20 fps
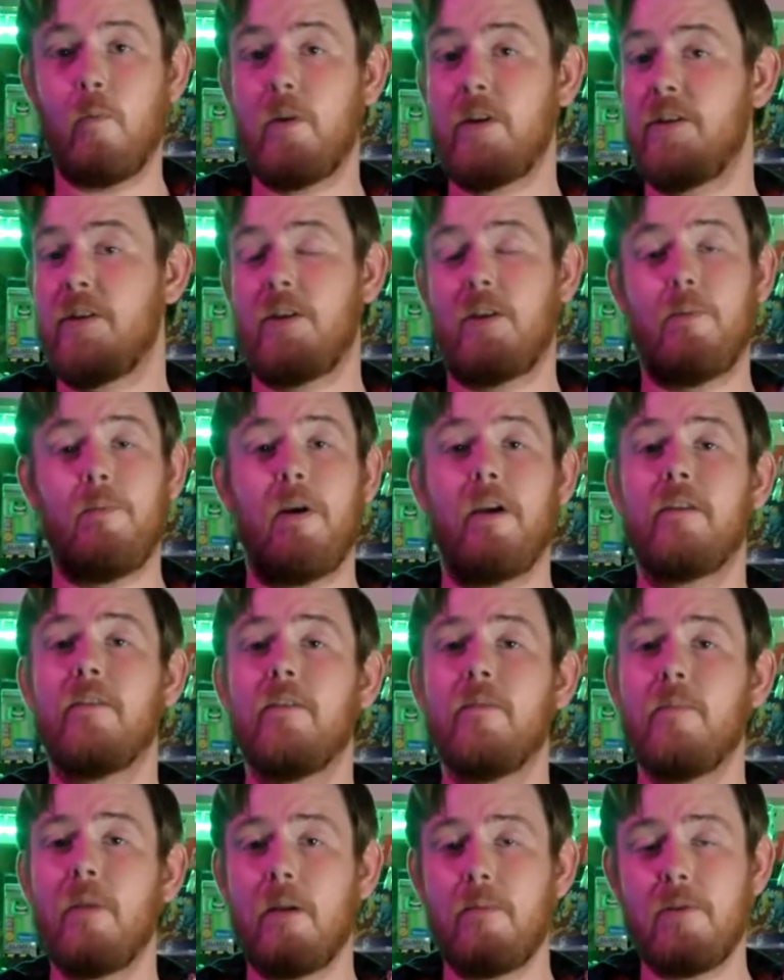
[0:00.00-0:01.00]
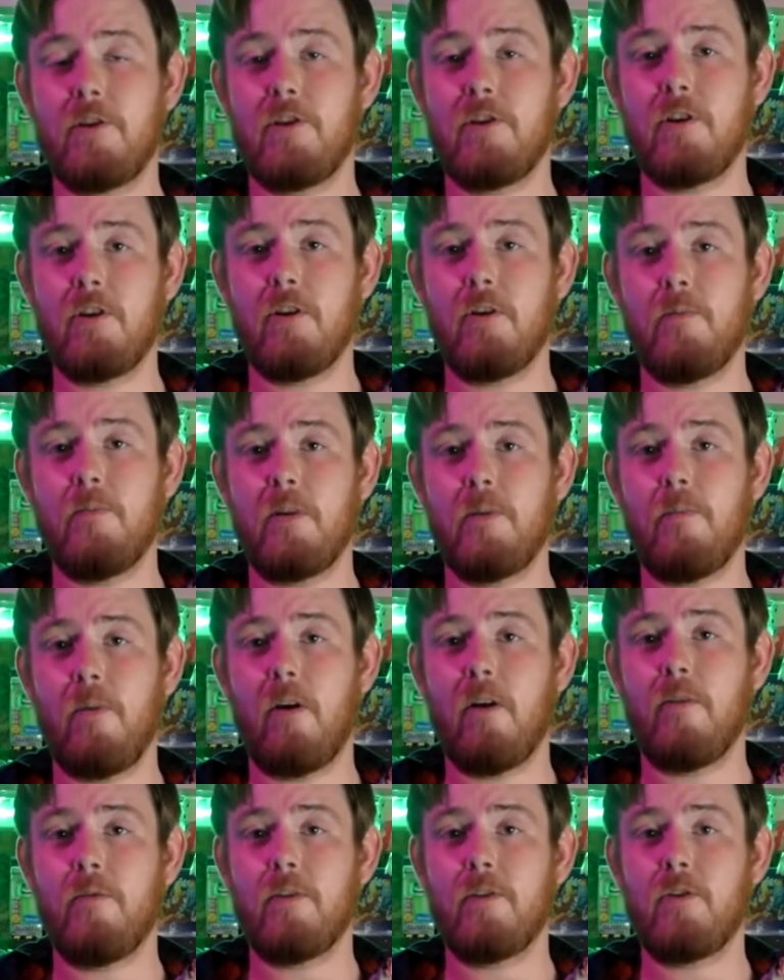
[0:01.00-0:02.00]
We suspected maybe she could be
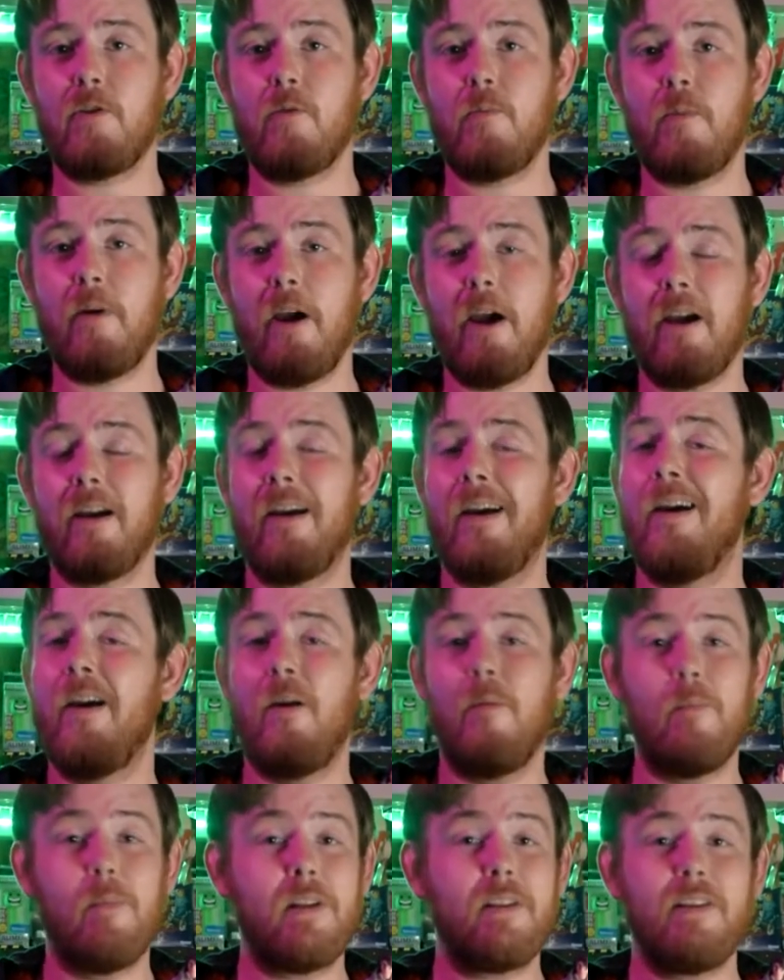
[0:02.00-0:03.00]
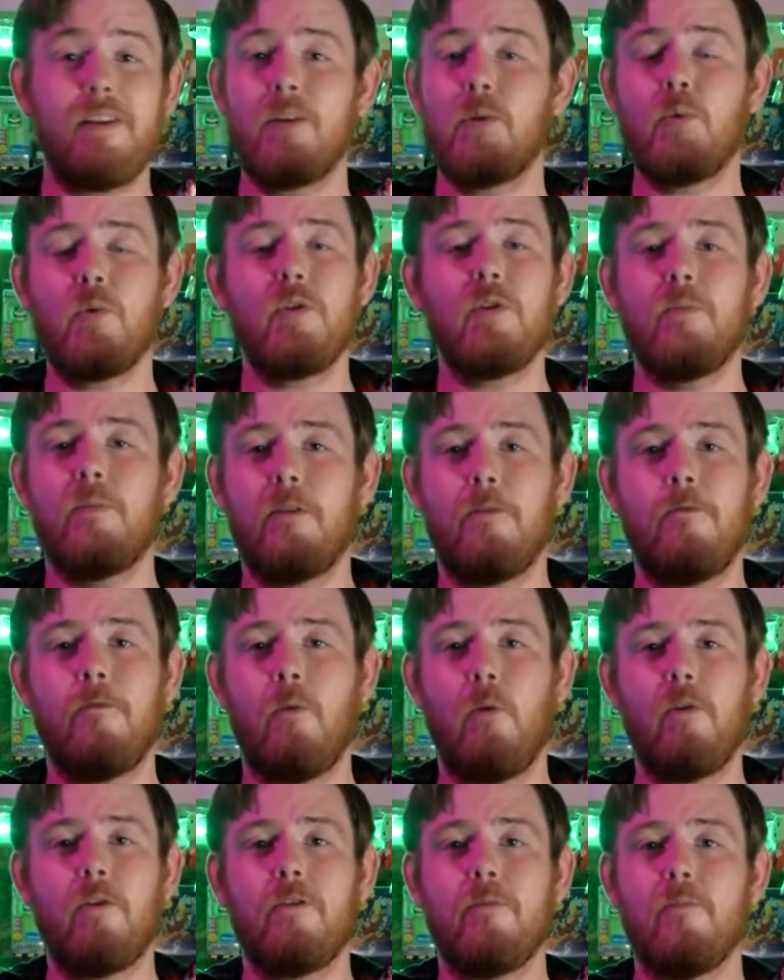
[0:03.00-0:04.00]
part of a two-pack, but this was
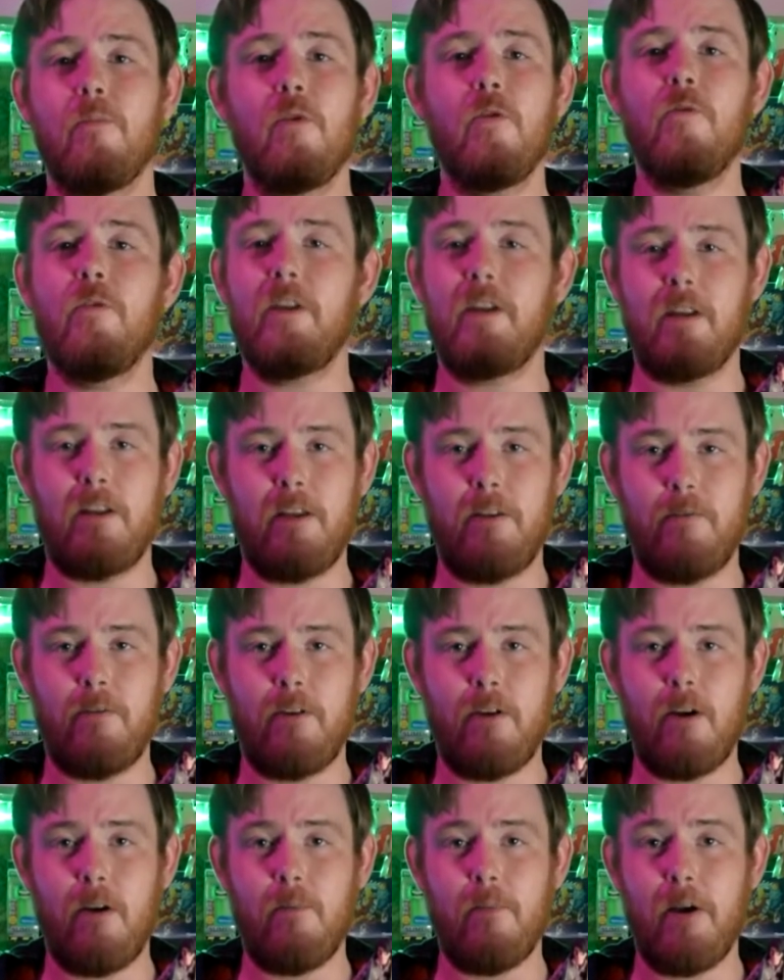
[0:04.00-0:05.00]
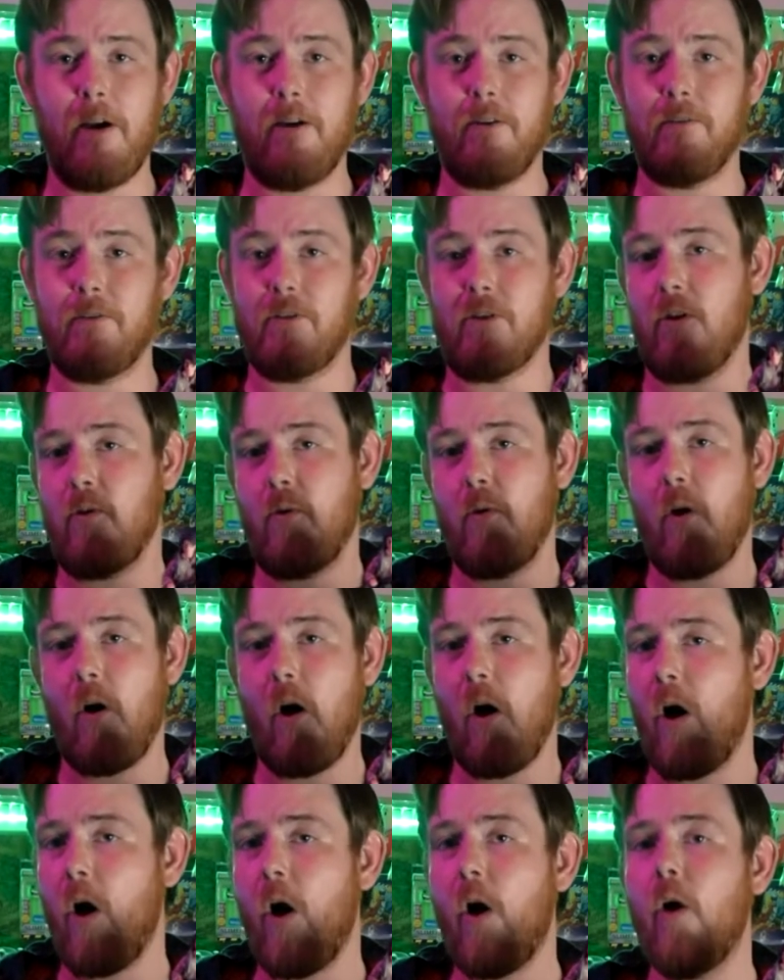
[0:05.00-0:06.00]
before the movie had even come out, so
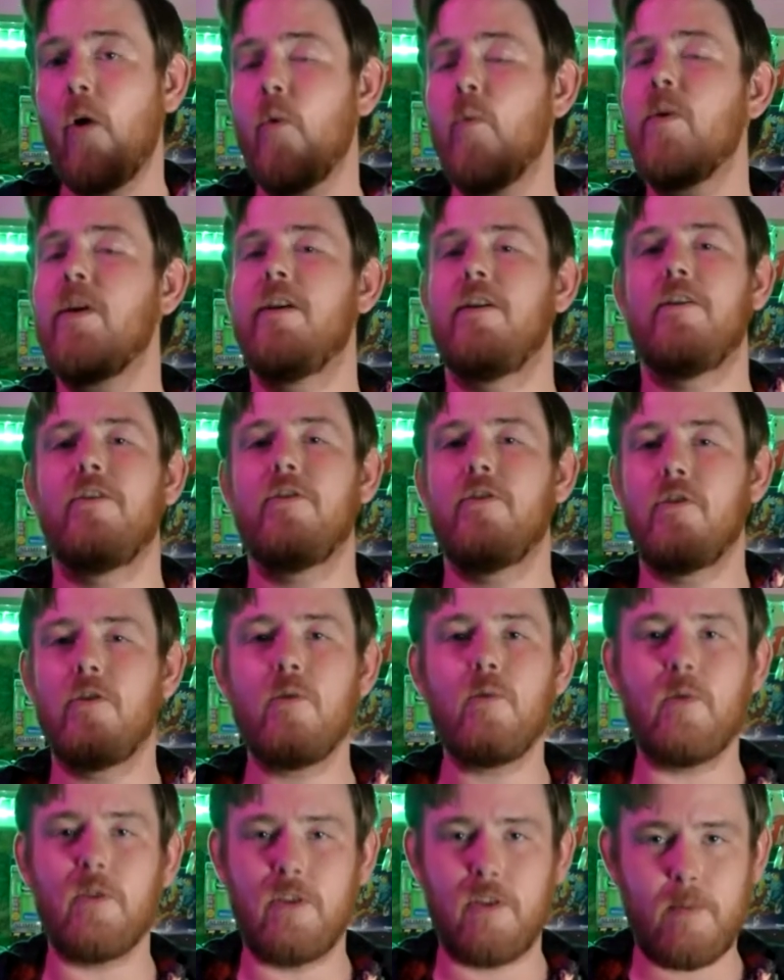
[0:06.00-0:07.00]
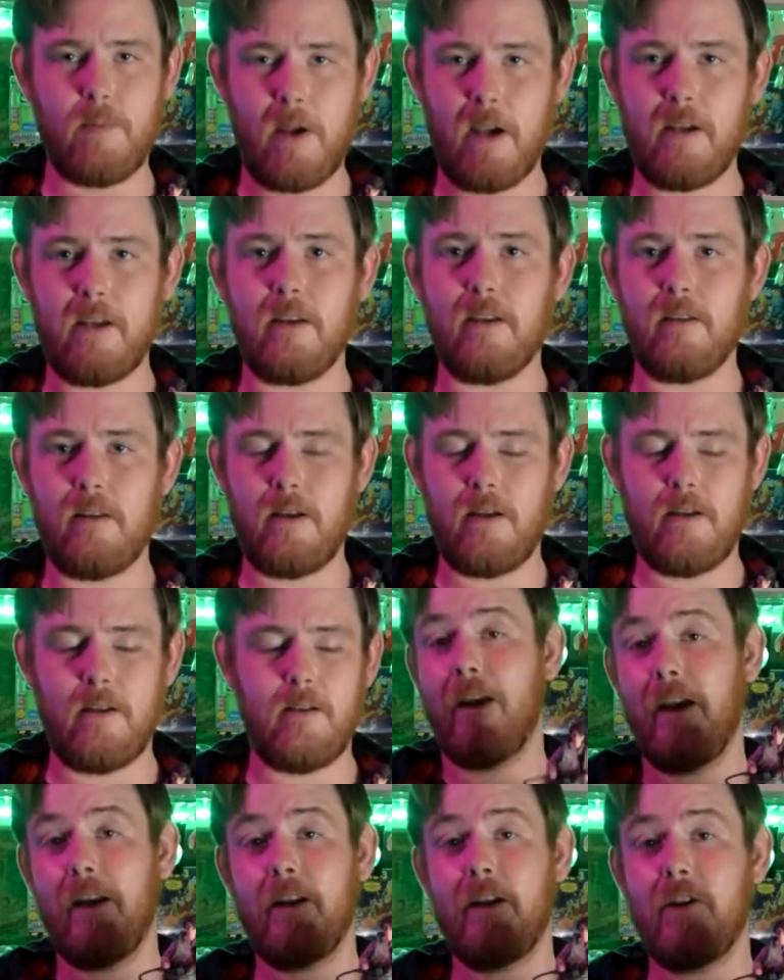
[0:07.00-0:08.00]
all we could do was speculate.
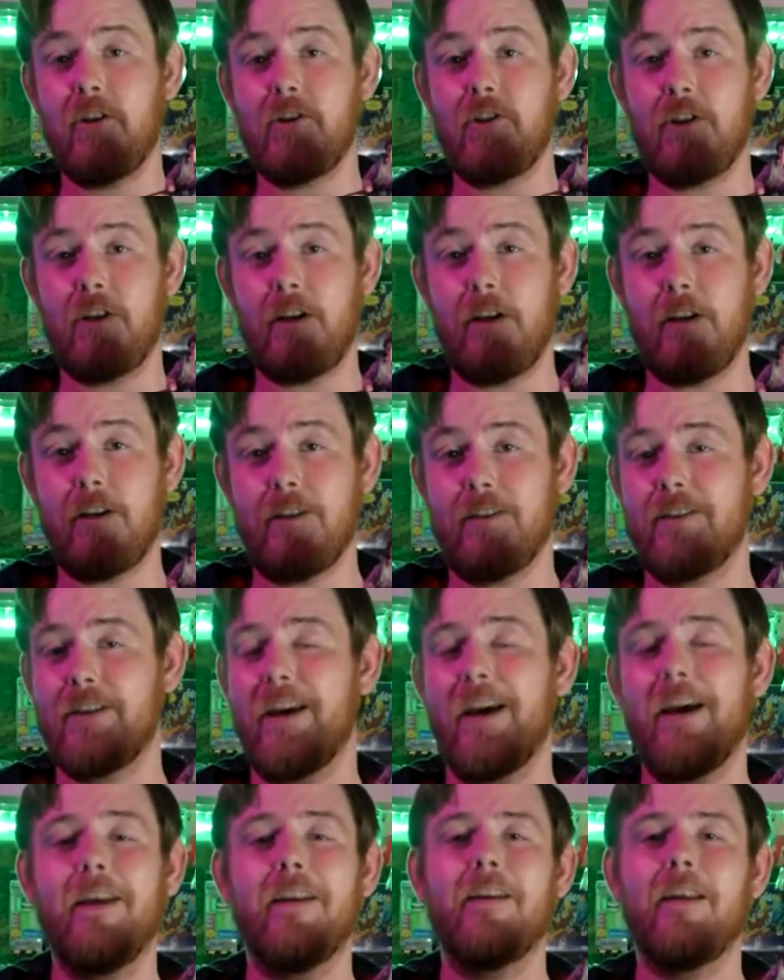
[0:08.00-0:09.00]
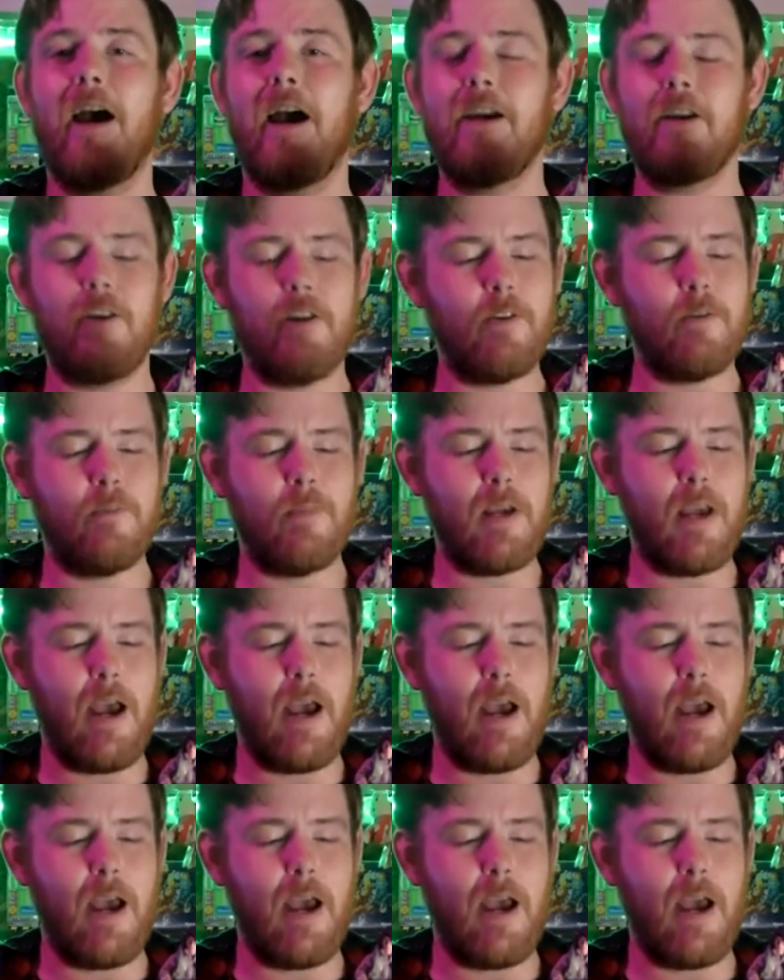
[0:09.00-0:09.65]
And here she is, and I couldn't be